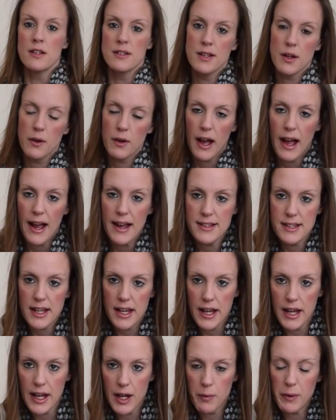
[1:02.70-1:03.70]
So guys,
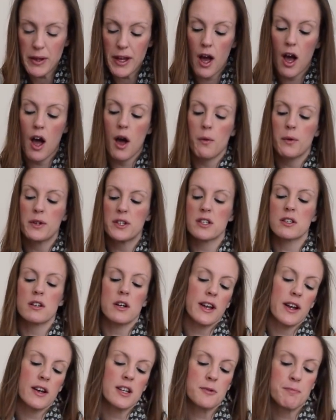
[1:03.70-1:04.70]
here we are. We've just
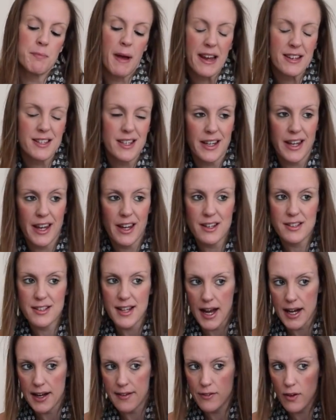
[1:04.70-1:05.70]
got it on its basic
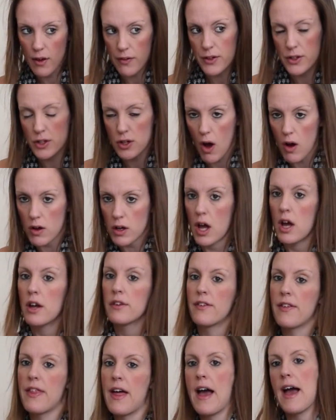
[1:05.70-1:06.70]
kickstand. We've got the dock
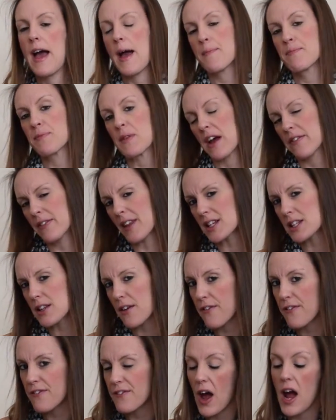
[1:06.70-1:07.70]
over there, and that's the
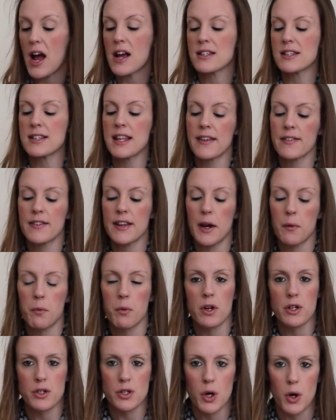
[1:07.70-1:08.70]
first thing that I
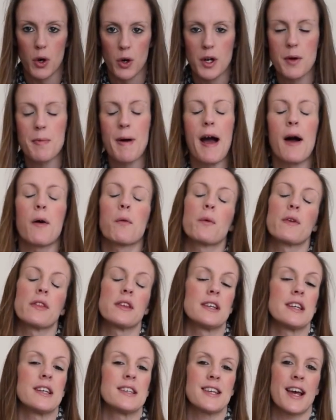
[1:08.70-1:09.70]
want to talk about with the
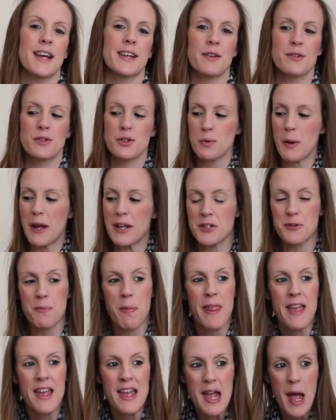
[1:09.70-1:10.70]
Nintendo Switch,
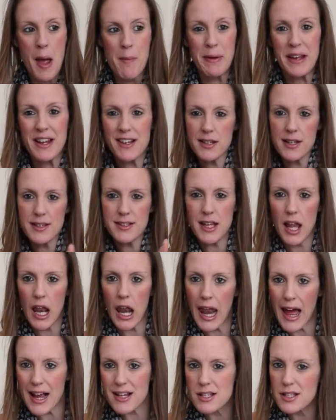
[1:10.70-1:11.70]
because it's the
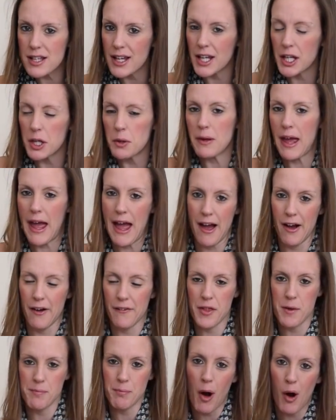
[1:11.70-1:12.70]
last thing you get out
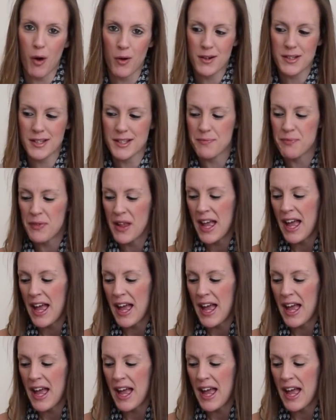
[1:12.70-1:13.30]
of the box.